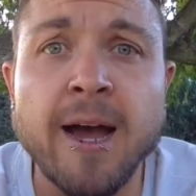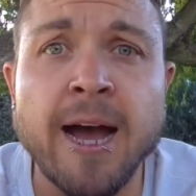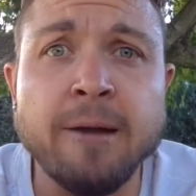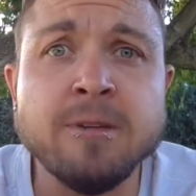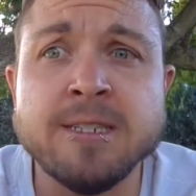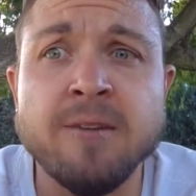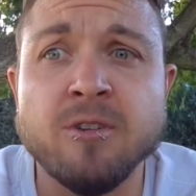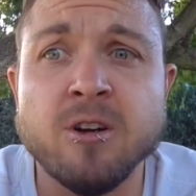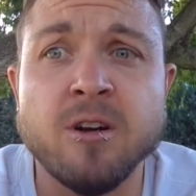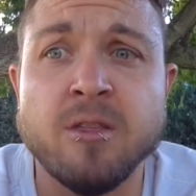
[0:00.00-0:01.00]
I was
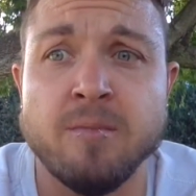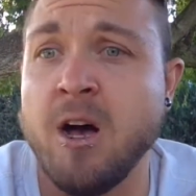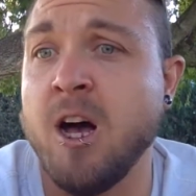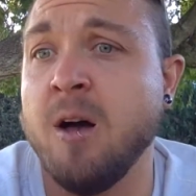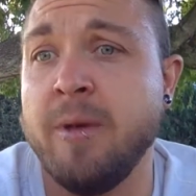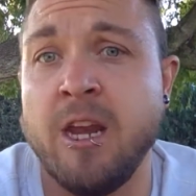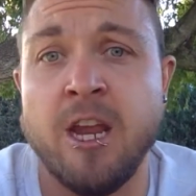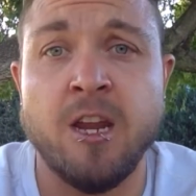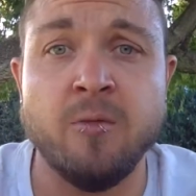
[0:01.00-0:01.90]
never the mom in any